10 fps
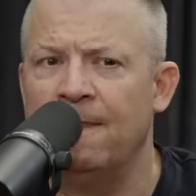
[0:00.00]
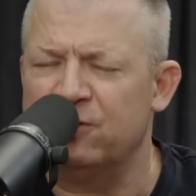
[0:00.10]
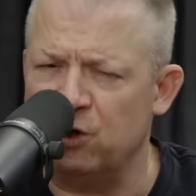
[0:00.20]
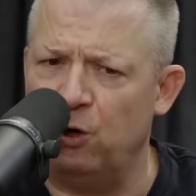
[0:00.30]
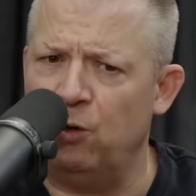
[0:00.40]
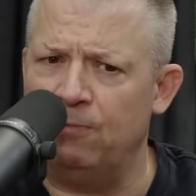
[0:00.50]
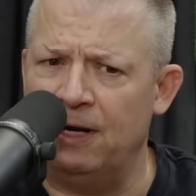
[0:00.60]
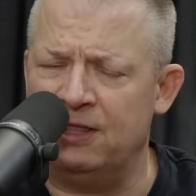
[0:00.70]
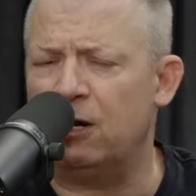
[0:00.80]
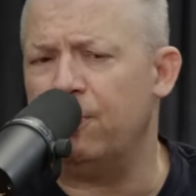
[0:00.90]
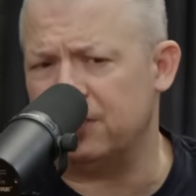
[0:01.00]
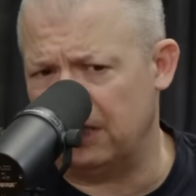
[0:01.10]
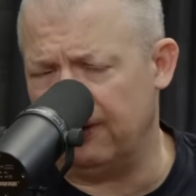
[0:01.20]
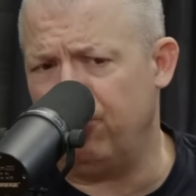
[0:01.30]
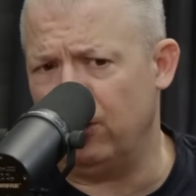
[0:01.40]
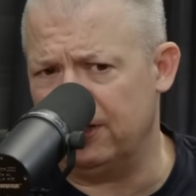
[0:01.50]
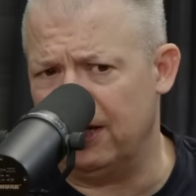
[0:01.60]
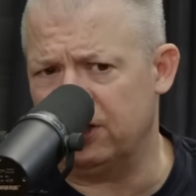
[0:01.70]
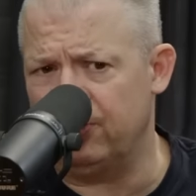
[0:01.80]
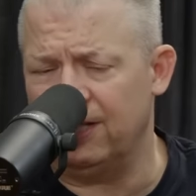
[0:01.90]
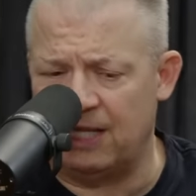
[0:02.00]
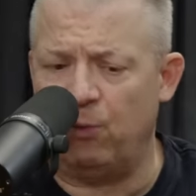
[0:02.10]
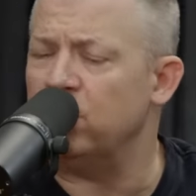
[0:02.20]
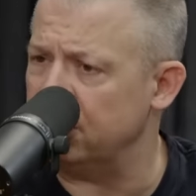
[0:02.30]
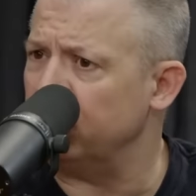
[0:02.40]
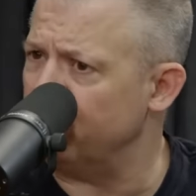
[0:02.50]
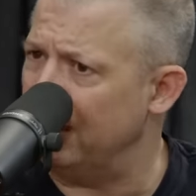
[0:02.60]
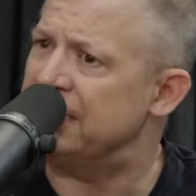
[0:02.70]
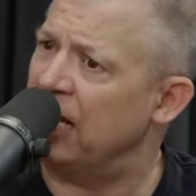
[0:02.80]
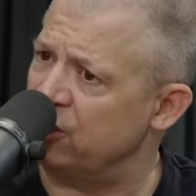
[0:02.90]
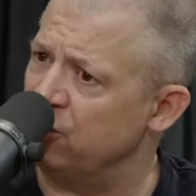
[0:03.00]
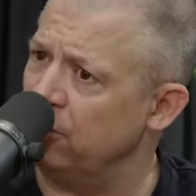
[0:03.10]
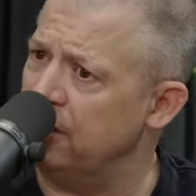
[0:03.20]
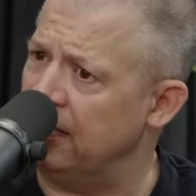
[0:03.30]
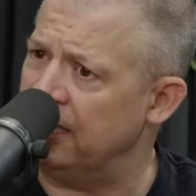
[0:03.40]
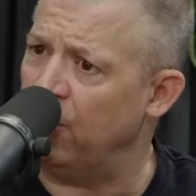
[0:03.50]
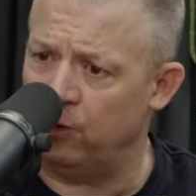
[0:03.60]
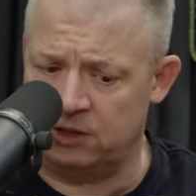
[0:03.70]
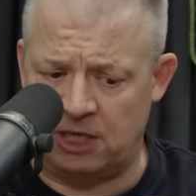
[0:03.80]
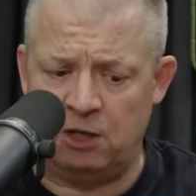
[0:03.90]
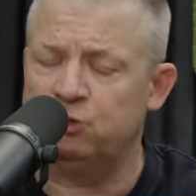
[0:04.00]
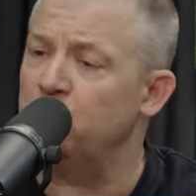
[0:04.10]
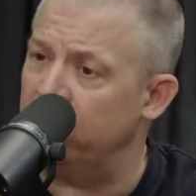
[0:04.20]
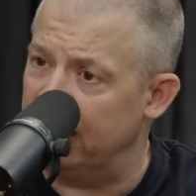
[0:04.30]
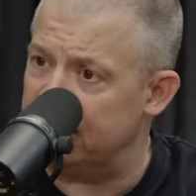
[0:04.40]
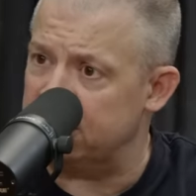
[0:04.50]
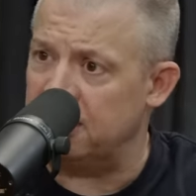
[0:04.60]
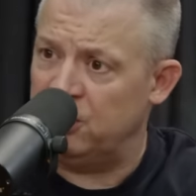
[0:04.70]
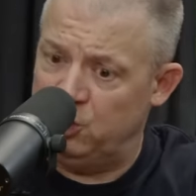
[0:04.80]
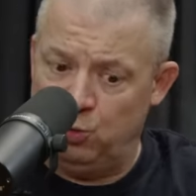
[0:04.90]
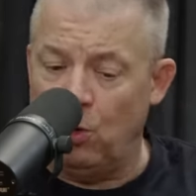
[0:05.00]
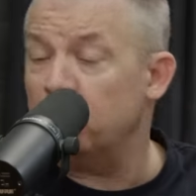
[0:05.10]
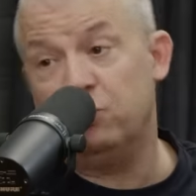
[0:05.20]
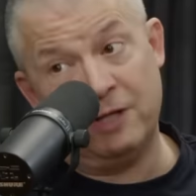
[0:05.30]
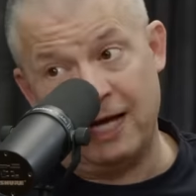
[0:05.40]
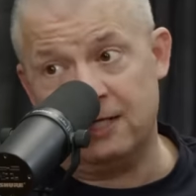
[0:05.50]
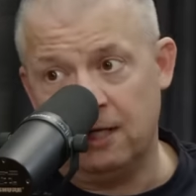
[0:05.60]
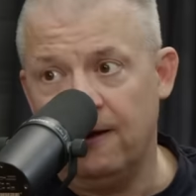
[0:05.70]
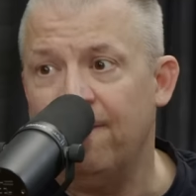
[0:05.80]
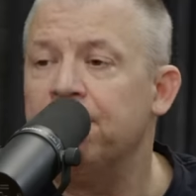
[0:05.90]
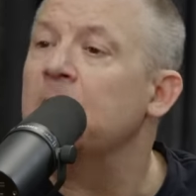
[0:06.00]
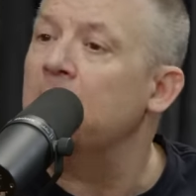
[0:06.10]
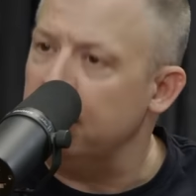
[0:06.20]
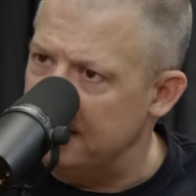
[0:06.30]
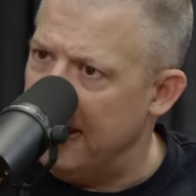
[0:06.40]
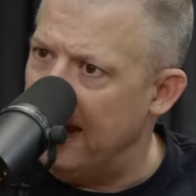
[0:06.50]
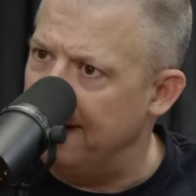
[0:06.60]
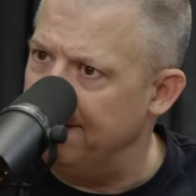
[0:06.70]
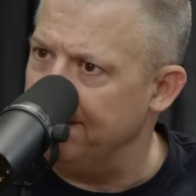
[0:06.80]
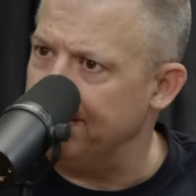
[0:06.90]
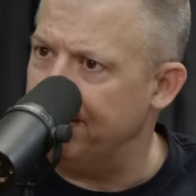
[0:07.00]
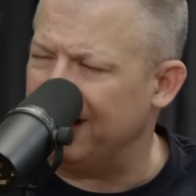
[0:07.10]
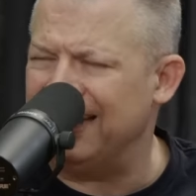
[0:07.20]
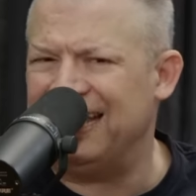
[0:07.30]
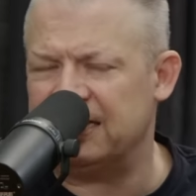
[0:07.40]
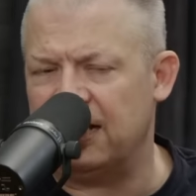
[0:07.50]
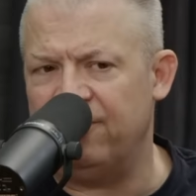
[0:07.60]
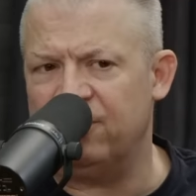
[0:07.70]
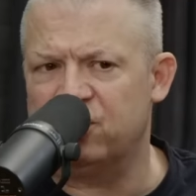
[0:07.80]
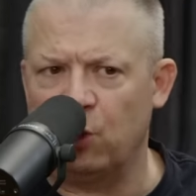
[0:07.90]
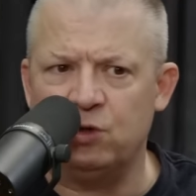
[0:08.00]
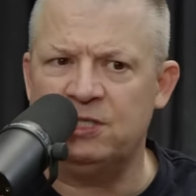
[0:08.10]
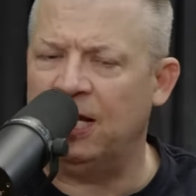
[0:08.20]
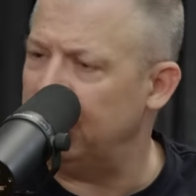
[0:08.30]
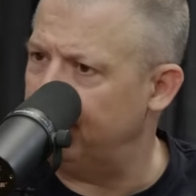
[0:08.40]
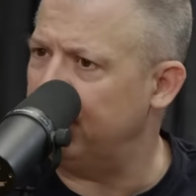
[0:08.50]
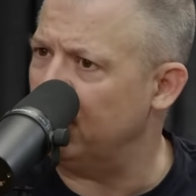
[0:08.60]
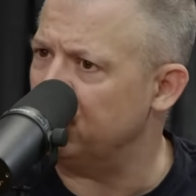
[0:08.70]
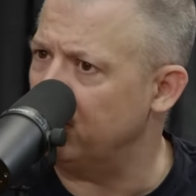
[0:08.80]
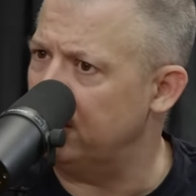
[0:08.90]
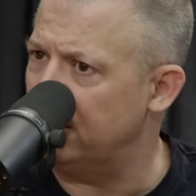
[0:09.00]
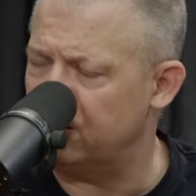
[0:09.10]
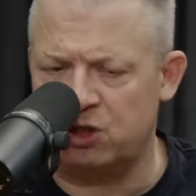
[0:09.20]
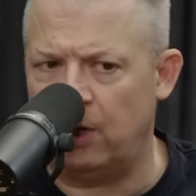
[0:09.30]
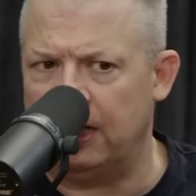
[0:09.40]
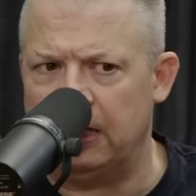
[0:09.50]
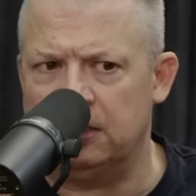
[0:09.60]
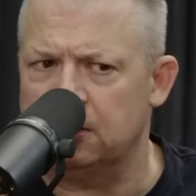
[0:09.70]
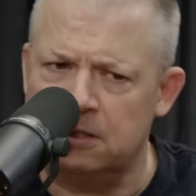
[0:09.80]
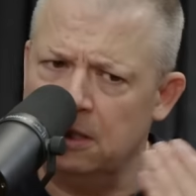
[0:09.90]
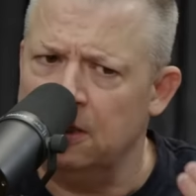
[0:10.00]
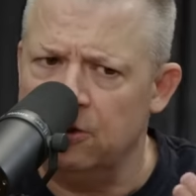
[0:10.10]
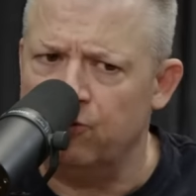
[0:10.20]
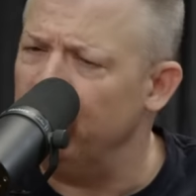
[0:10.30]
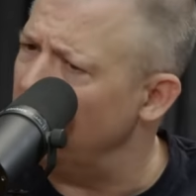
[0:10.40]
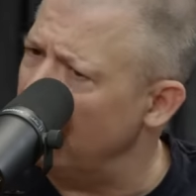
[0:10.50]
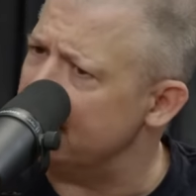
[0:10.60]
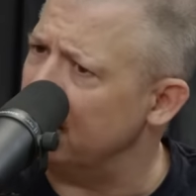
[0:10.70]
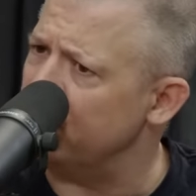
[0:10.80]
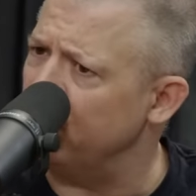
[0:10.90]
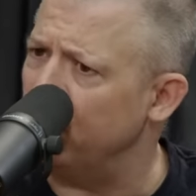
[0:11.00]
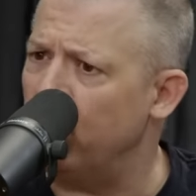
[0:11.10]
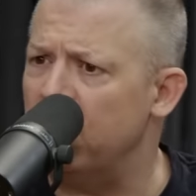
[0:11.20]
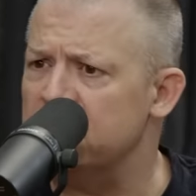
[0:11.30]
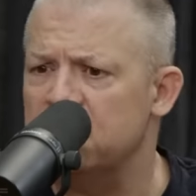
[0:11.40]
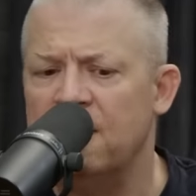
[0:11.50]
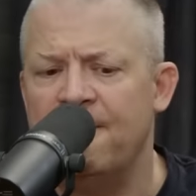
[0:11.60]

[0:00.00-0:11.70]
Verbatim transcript: So my therapist, I think, pointed out to me that that was like a transactional thing. That was, I'll do this and you won't. You do don't that. kick my ass. Yeah, God. But I guess I've associated pleasure with it, so I didn't realize that's what it was.